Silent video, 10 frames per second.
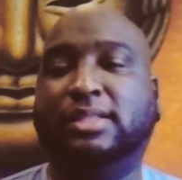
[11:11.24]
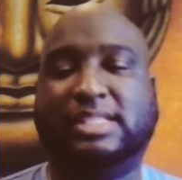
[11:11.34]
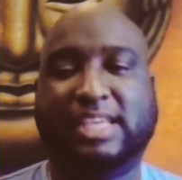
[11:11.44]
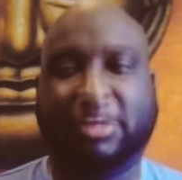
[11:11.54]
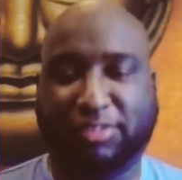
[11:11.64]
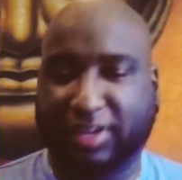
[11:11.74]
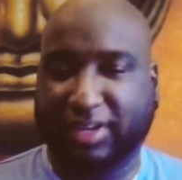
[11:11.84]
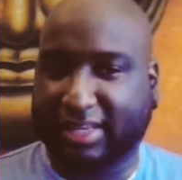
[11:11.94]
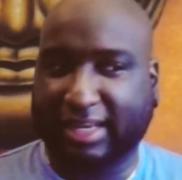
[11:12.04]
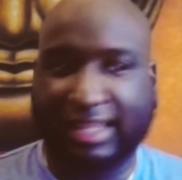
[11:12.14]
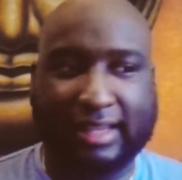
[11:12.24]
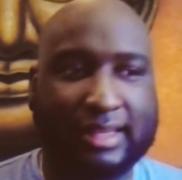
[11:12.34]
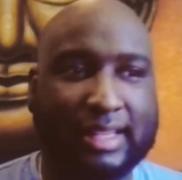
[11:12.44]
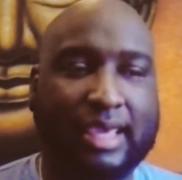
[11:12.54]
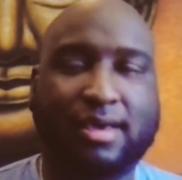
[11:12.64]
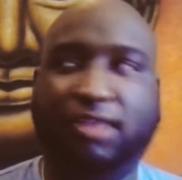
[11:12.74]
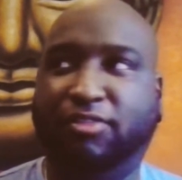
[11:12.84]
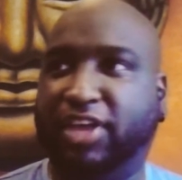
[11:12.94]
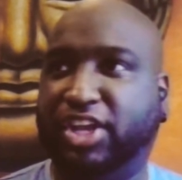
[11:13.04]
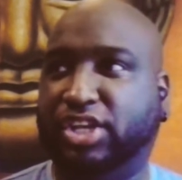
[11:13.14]
Definitely
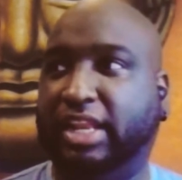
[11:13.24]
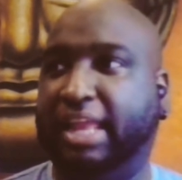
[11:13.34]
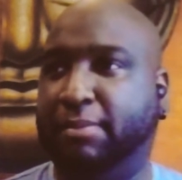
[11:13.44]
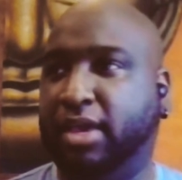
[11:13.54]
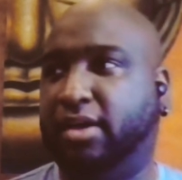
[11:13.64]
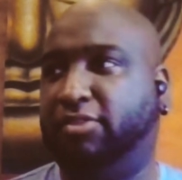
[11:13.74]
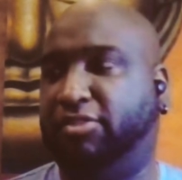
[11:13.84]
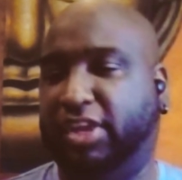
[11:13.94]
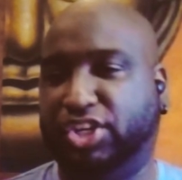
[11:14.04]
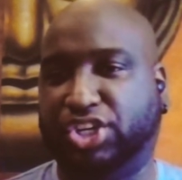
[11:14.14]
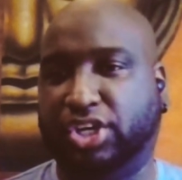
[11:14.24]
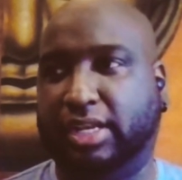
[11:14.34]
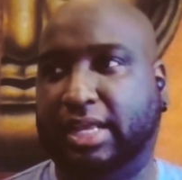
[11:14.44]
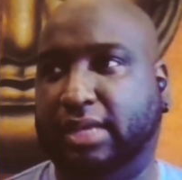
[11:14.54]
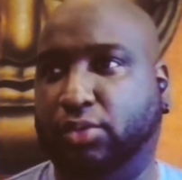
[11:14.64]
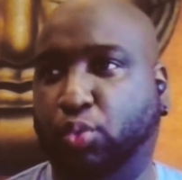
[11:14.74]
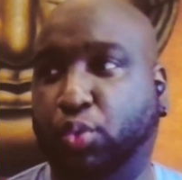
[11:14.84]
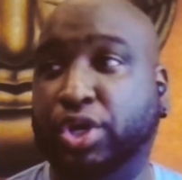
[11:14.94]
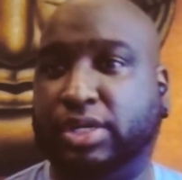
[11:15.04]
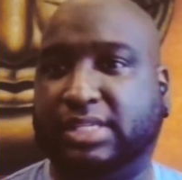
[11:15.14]
the naming convention that
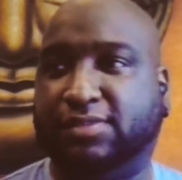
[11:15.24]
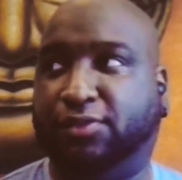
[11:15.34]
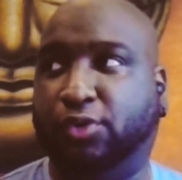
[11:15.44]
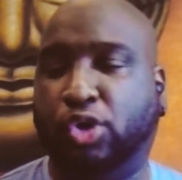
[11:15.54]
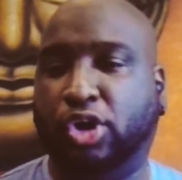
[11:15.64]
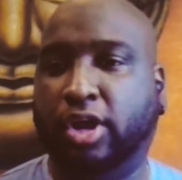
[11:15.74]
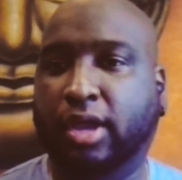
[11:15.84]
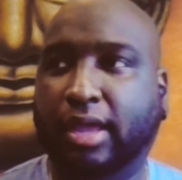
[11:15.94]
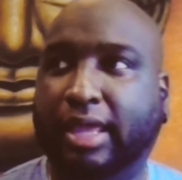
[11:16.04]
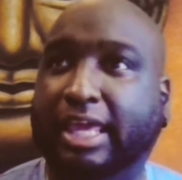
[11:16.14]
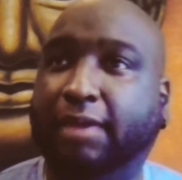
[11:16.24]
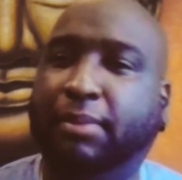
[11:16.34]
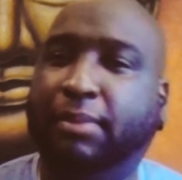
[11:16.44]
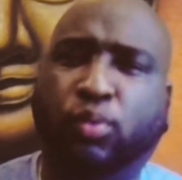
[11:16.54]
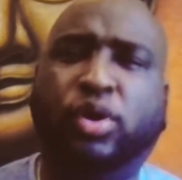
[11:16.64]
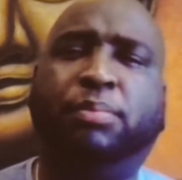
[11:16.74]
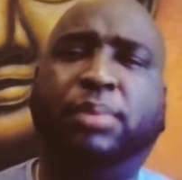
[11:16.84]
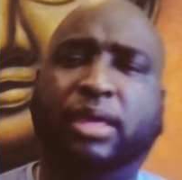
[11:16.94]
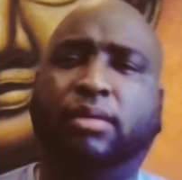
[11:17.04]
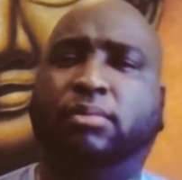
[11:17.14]
works for email would
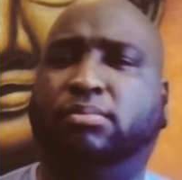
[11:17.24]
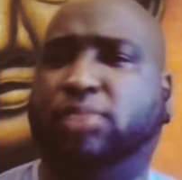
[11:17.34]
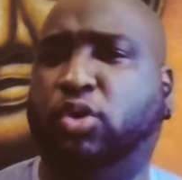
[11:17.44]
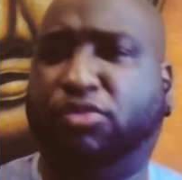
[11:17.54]
be your